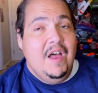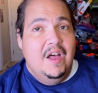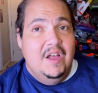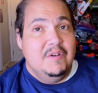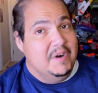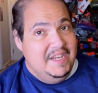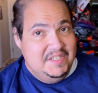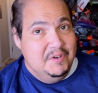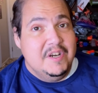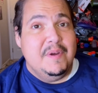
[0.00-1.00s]
All right,
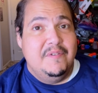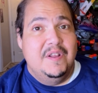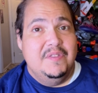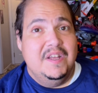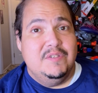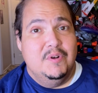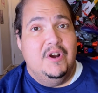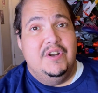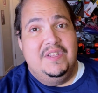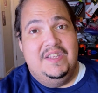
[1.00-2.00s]
so here are my final thoughts
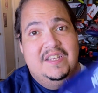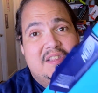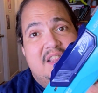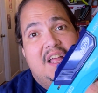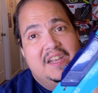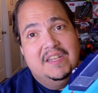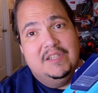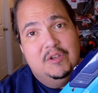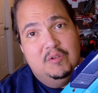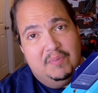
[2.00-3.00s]
regarding the lock
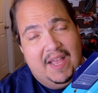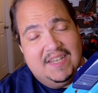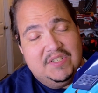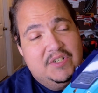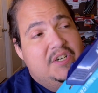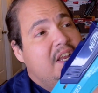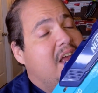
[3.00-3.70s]
and load blaster.